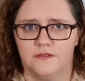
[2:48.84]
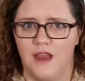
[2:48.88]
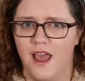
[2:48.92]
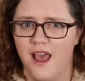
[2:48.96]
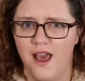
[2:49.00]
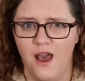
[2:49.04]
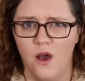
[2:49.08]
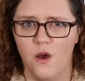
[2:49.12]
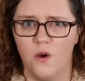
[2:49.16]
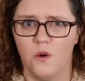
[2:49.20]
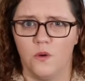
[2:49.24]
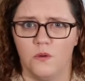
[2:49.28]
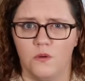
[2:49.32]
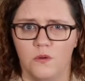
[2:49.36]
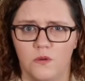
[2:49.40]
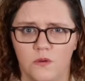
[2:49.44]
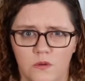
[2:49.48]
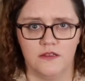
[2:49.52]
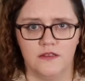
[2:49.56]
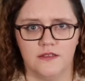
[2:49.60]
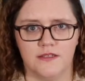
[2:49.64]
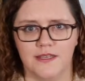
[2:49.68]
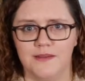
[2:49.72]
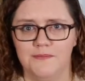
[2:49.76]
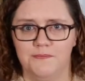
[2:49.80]
No!
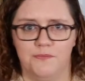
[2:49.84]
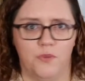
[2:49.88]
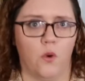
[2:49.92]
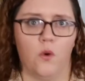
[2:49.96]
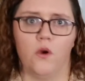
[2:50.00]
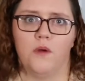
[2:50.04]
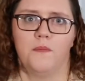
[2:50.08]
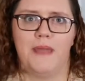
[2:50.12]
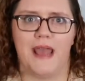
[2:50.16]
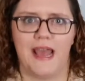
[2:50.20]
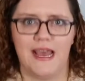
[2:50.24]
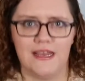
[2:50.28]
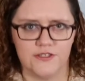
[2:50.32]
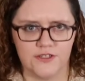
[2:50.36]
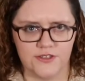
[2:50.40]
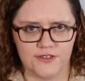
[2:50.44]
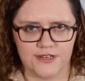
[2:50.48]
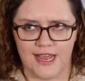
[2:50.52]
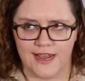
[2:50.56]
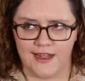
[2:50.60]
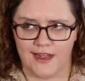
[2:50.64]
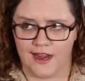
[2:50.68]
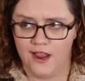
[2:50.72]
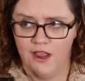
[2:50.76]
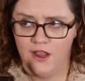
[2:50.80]
Some poor
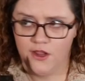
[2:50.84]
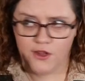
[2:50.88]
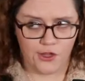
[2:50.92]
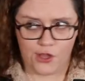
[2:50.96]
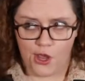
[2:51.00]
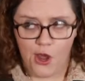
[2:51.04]
bastard had to